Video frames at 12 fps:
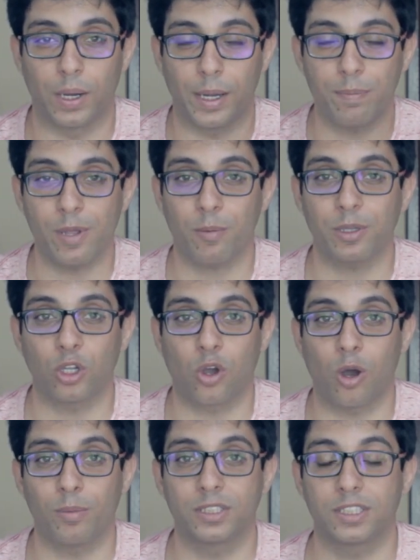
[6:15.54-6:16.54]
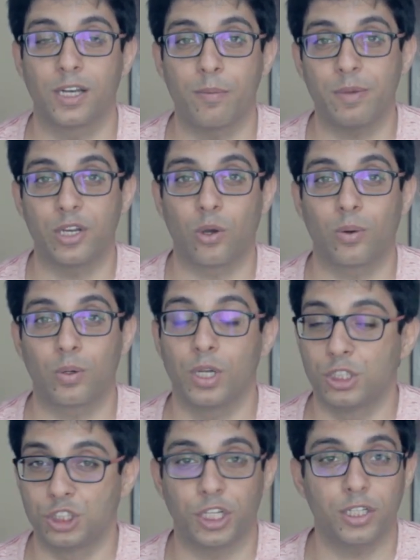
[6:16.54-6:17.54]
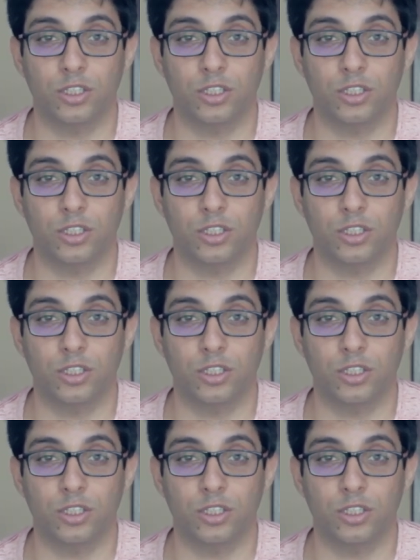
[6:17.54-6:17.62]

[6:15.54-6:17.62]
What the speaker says: Hit me up in the comments and let me know. Share